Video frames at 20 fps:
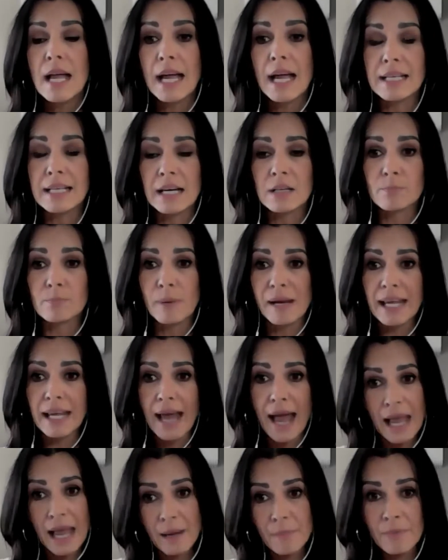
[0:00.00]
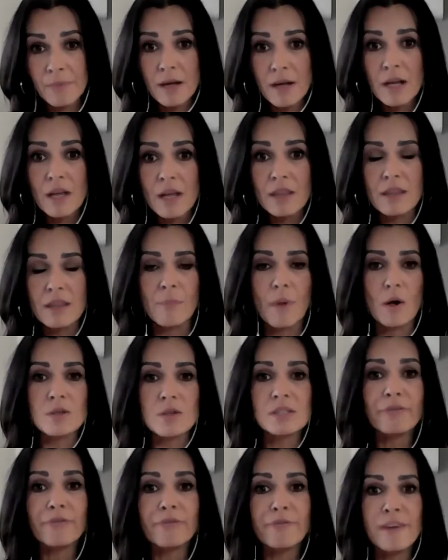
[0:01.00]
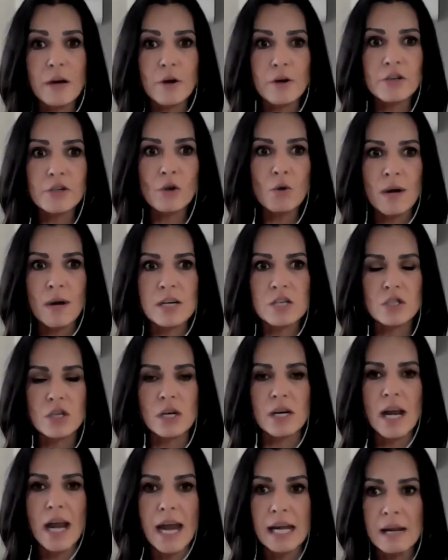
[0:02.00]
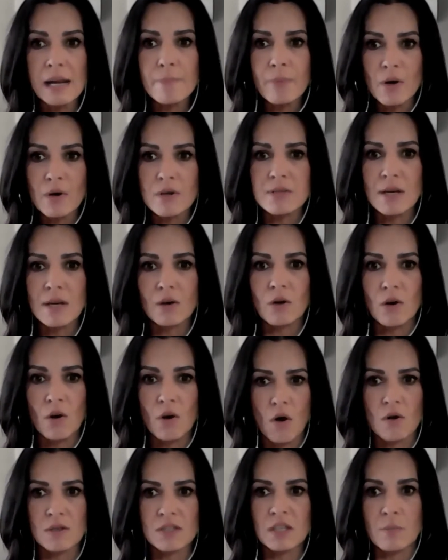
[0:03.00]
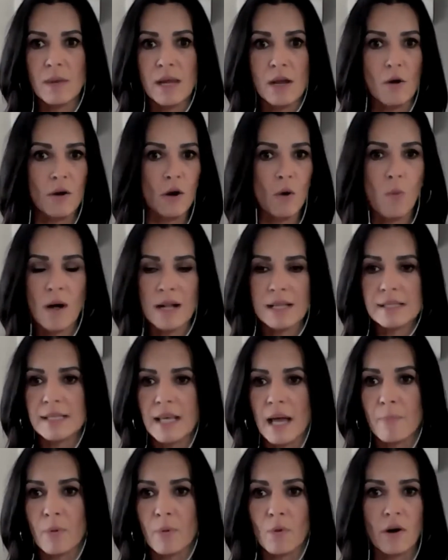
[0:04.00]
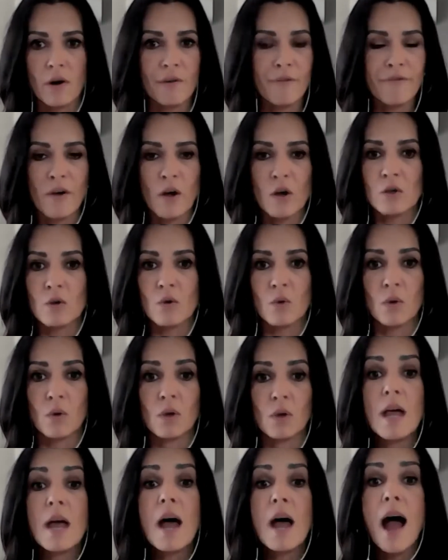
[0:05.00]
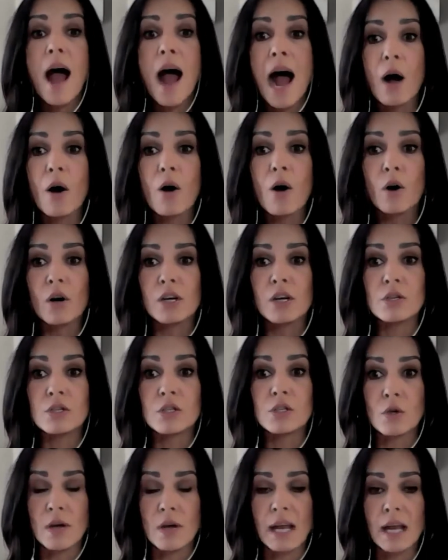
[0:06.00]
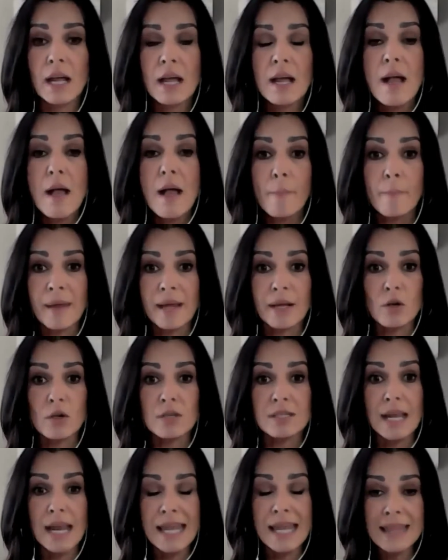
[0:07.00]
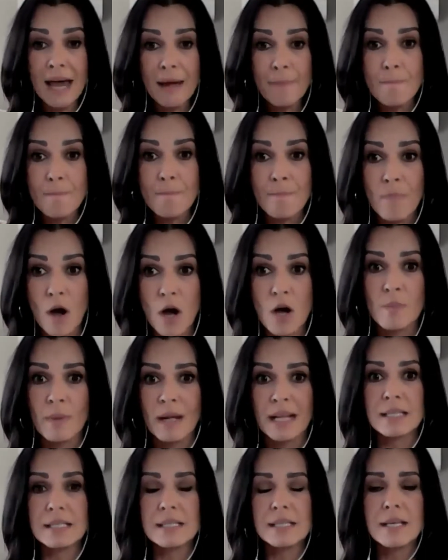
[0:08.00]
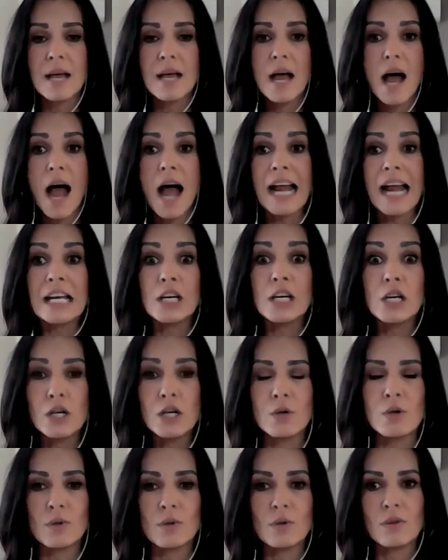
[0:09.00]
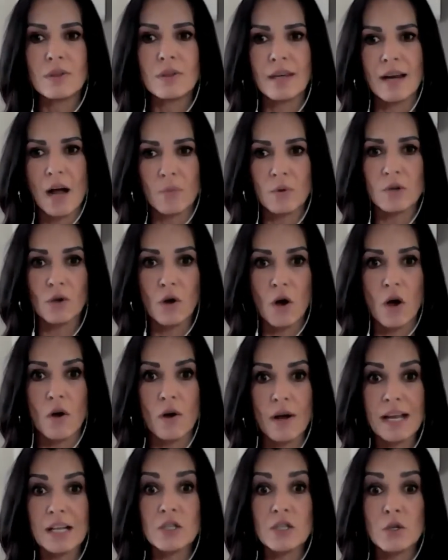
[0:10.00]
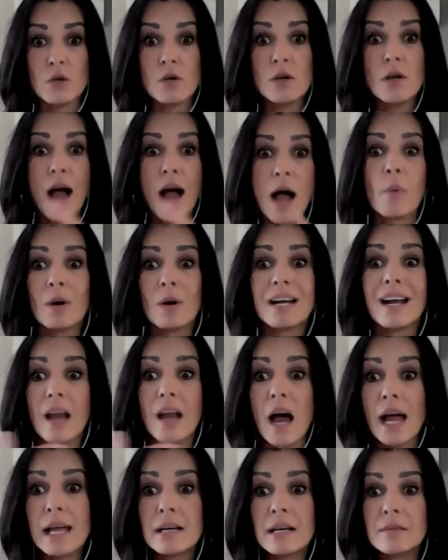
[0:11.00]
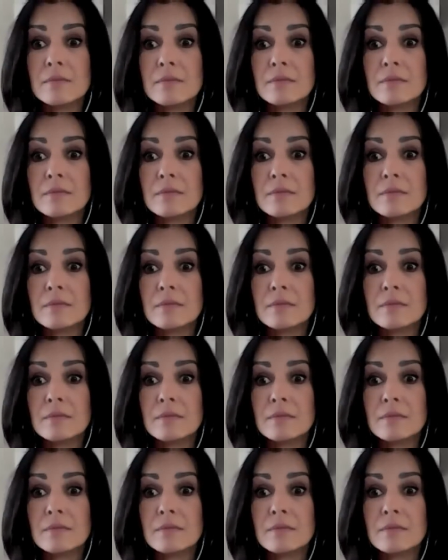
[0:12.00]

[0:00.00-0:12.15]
It became the most feared question any person could ask me on a WhatsApp or on a phone call. How are you doing? Because in that moment, I knew that I would go into, I would lie.